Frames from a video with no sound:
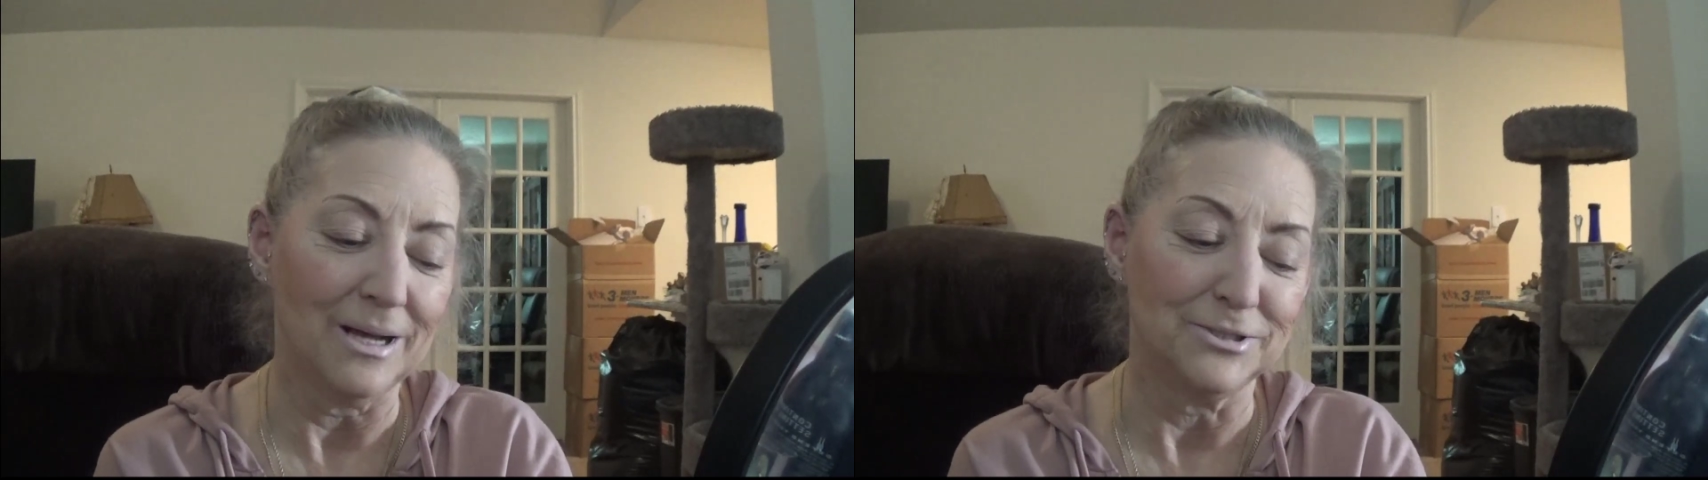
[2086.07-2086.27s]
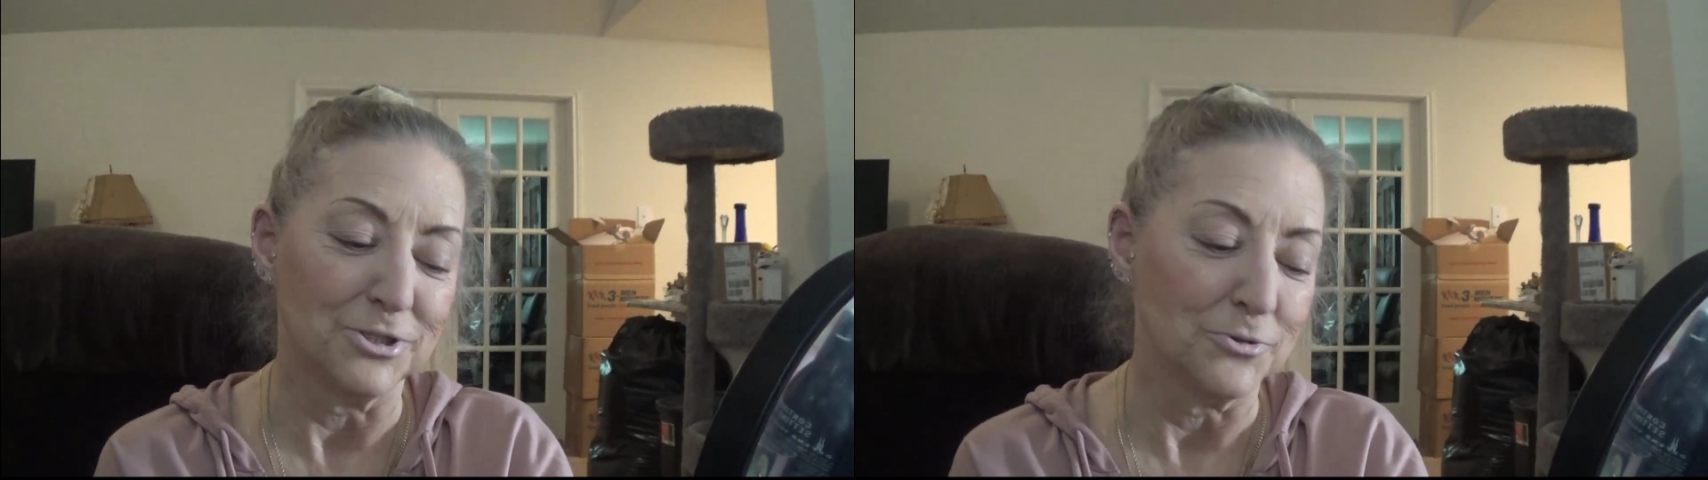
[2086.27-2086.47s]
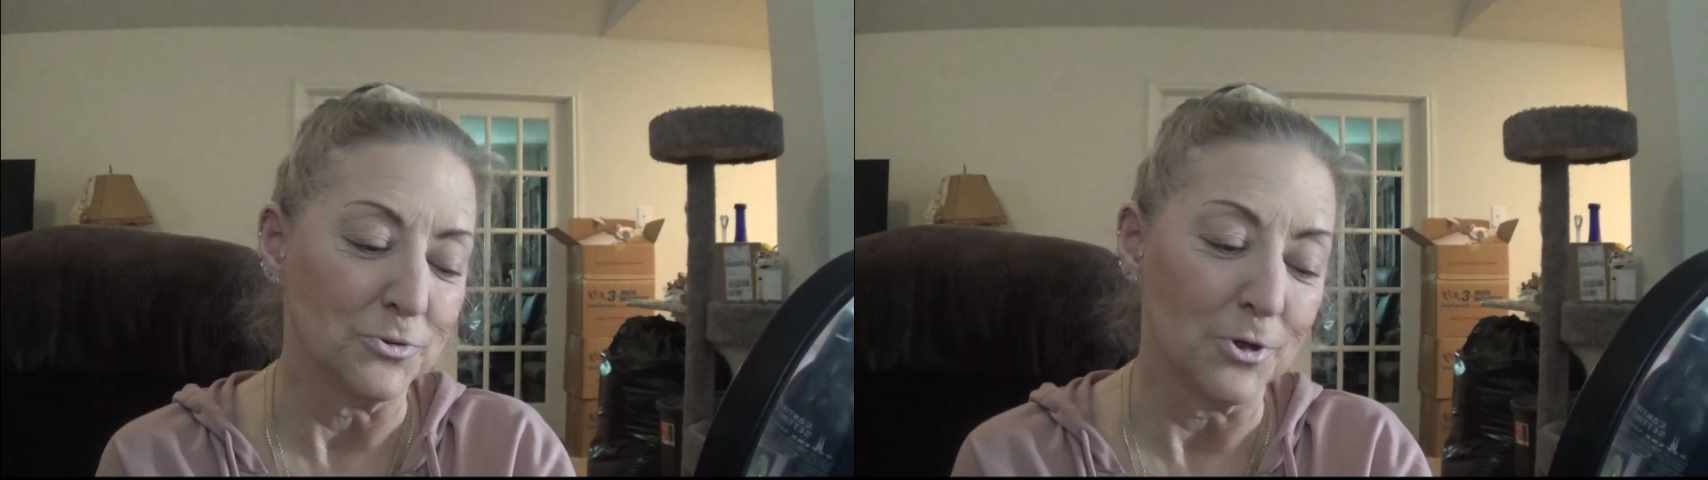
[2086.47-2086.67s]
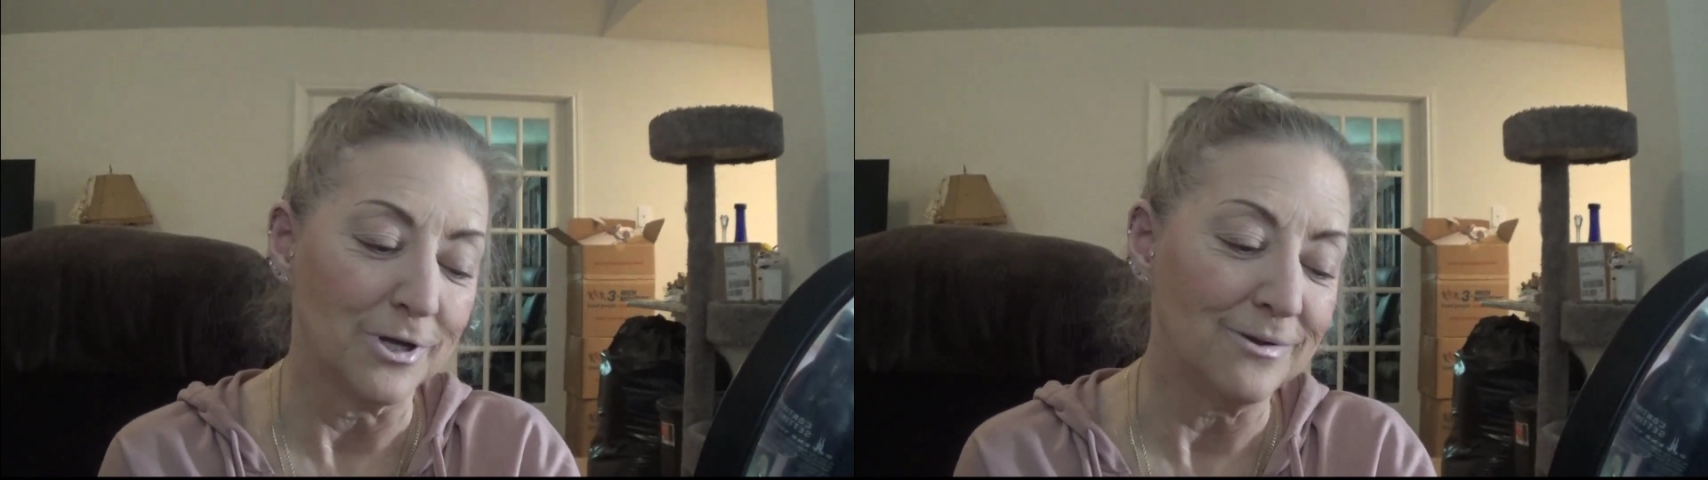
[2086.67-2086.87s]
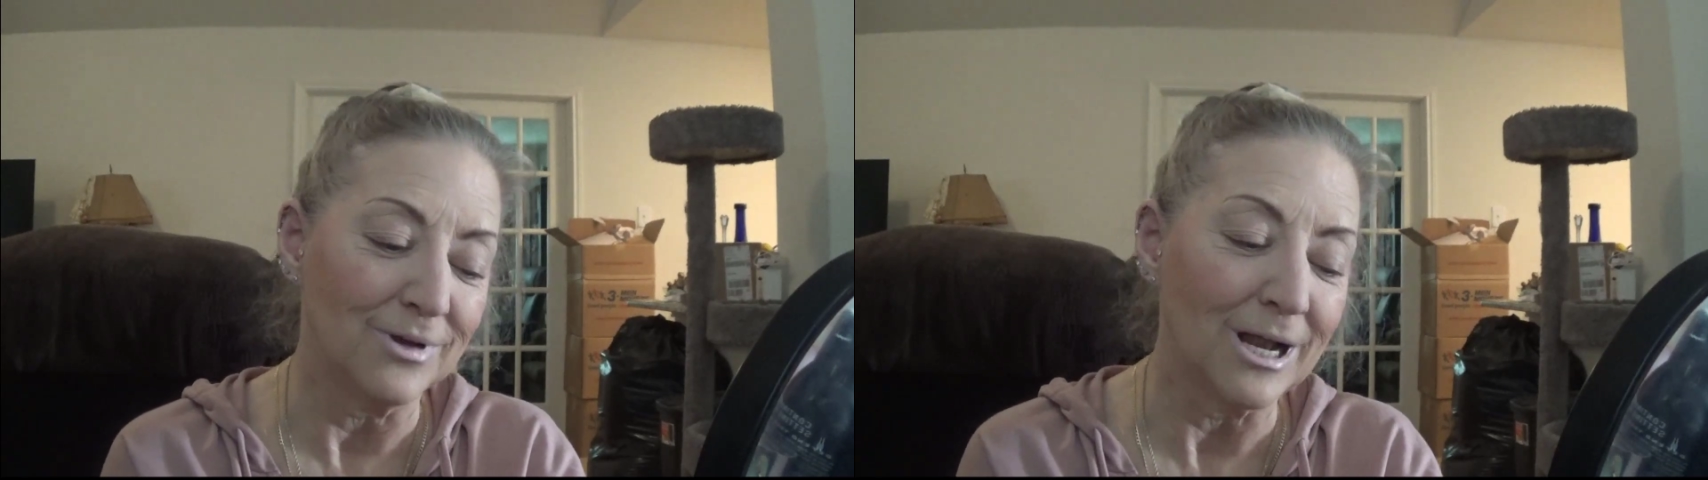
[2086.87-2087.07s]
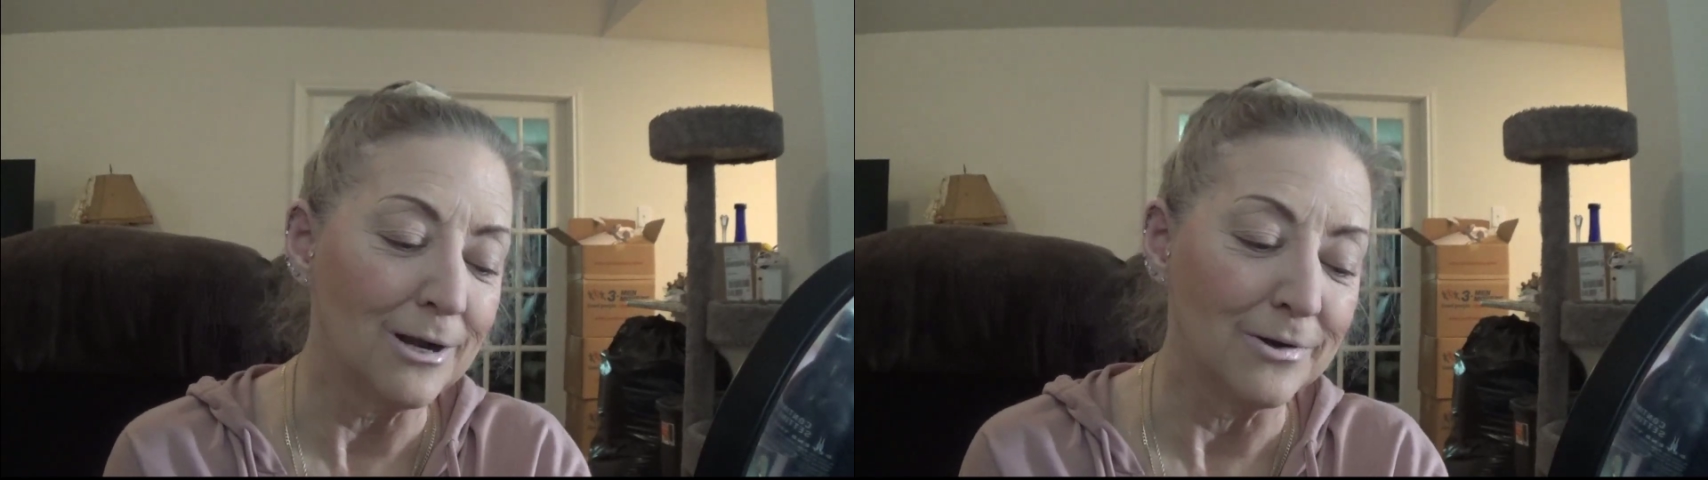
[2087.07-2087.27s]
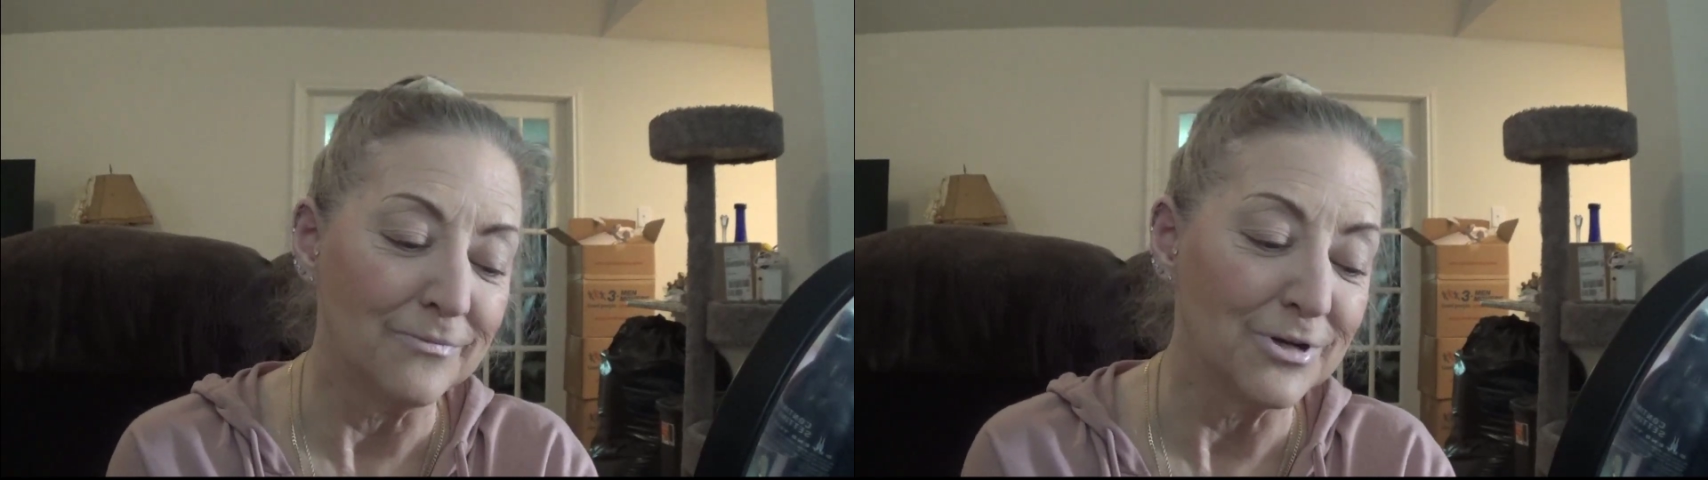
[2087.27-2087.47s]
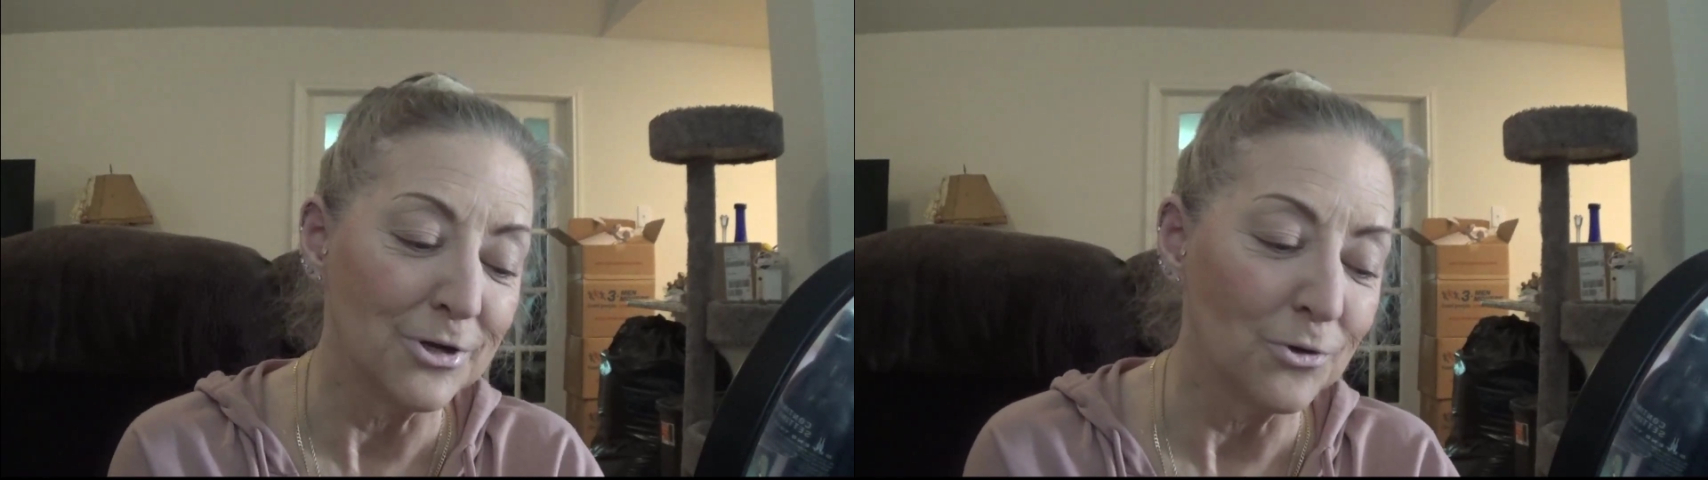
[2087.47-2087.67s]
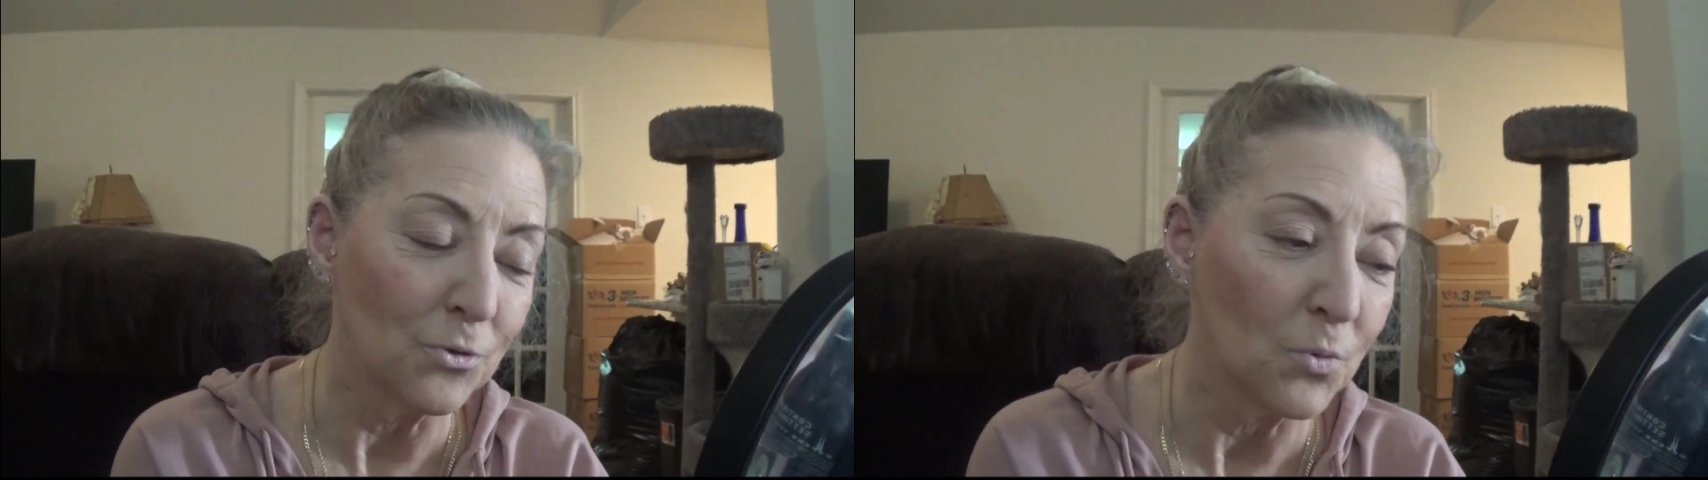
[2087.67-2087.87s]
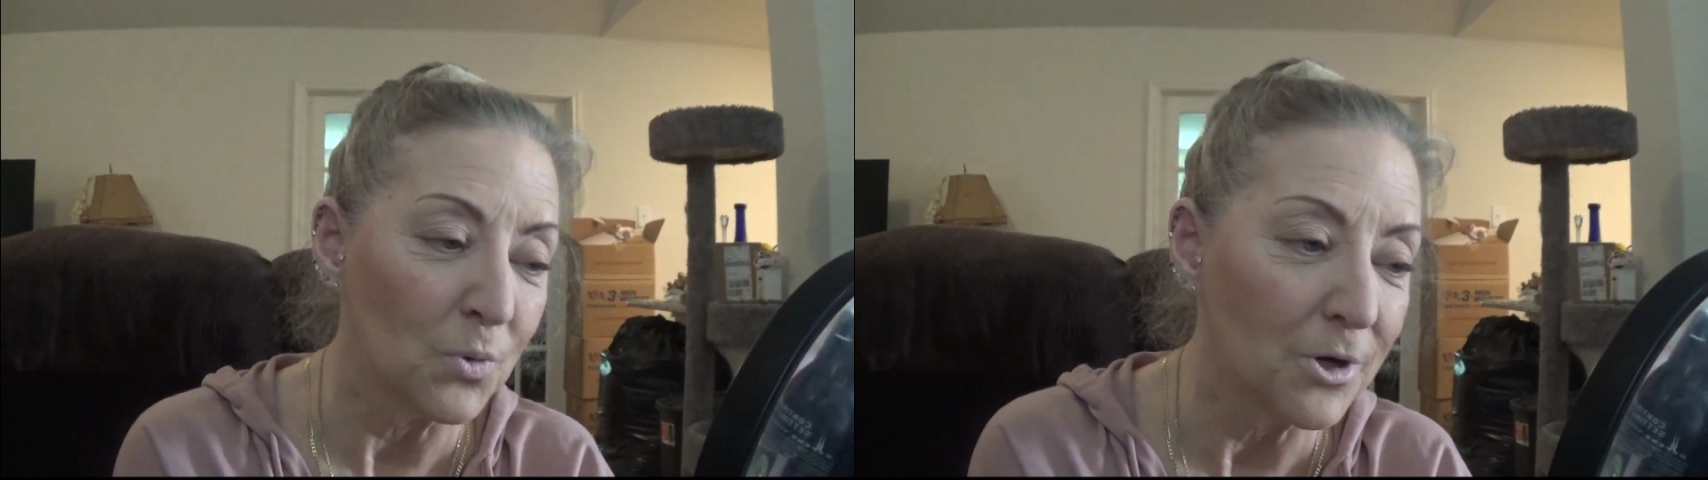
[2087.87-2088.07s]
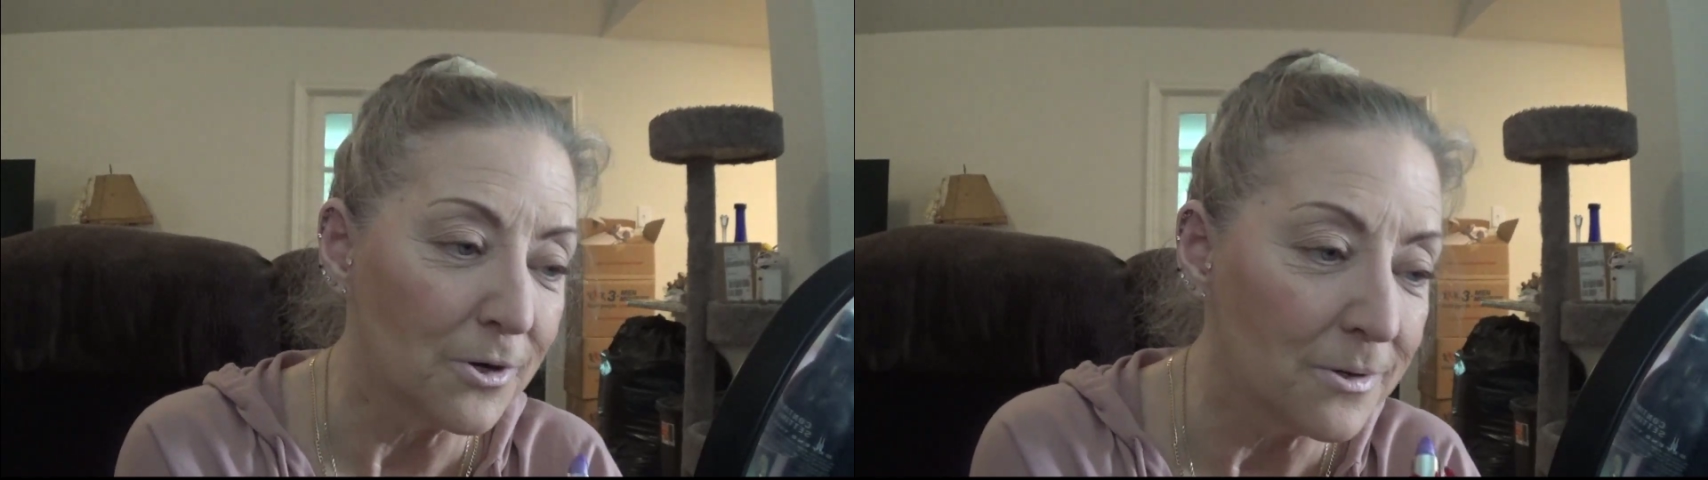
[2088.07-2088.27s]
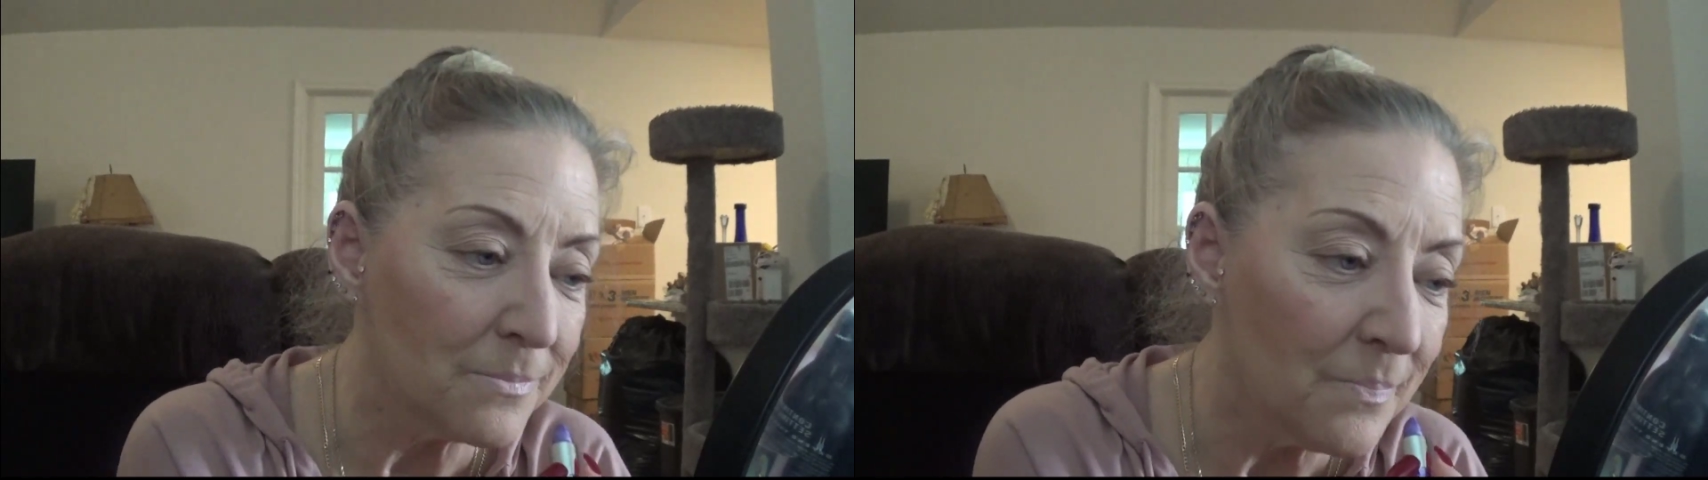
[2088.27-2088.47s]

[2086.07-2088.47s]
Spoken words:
don't even know the word.